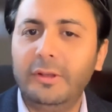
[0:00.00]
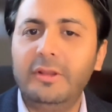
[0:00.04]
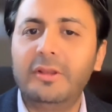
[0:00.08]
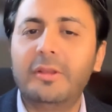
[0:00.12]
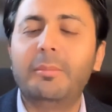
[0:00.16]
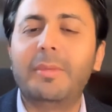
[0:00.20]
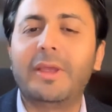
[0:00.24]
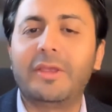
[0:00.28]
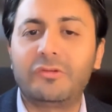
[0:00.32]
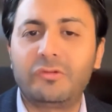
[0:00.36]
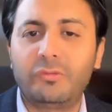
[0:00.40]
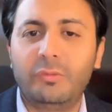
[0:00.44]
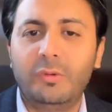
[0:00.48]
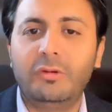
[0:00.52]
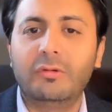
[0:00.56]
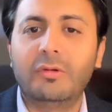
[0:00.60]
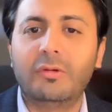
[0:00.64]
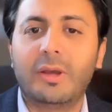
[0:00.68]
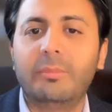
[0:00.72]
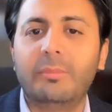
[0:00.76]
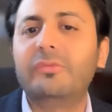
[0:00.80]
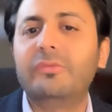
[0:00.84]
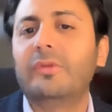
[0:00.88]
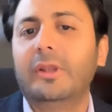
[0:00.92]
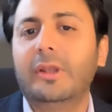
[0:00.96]
the best way to
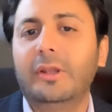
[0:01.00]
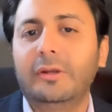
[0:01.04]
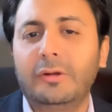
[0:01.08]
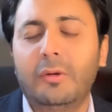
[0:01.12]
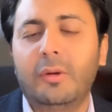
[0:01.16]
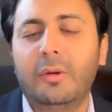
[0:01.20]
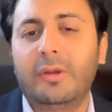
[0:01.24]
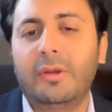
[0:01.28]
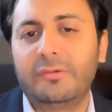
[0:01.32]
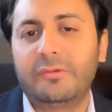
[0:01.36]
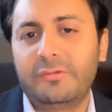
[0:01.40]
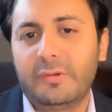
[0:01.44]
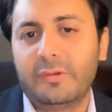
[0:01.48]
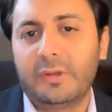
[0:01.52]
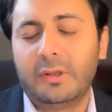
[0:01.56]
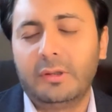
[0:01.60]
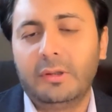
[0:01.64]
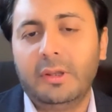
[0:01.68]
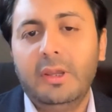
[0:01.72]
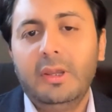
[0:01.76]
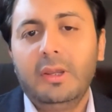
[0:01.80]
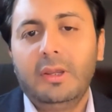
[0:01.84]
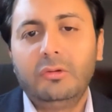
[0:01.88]
upsell and cross sell?